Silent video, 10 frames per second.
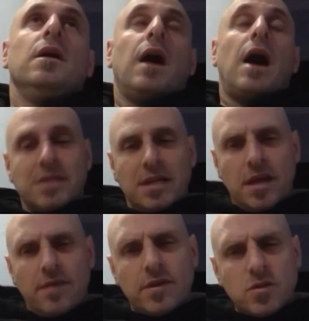I was
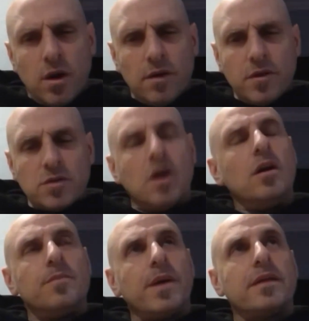11, 12 years
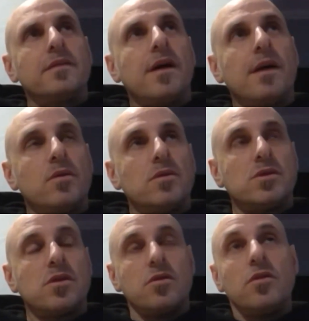old. By the time I
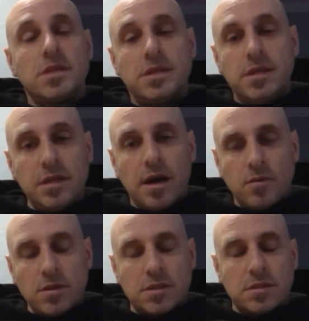was 13, I
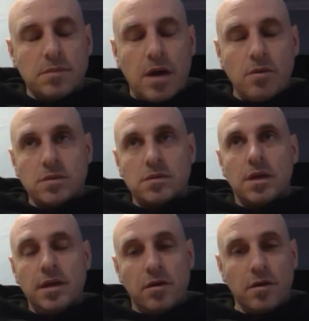was
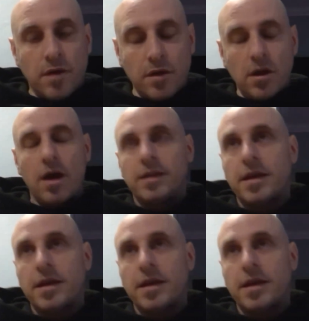clear of, you know,